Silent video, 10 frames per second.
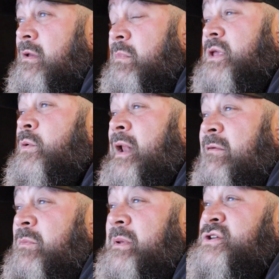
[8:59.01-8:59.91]
but you would
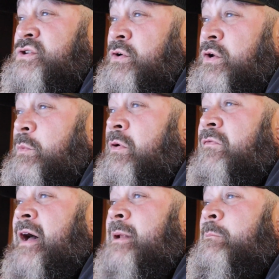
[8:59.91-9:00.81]
have to be sure you
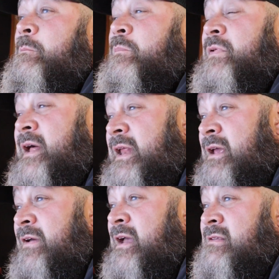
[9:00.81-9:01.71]
provide plenty
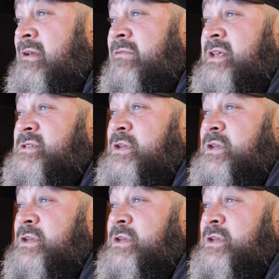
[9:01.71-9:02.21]
of activities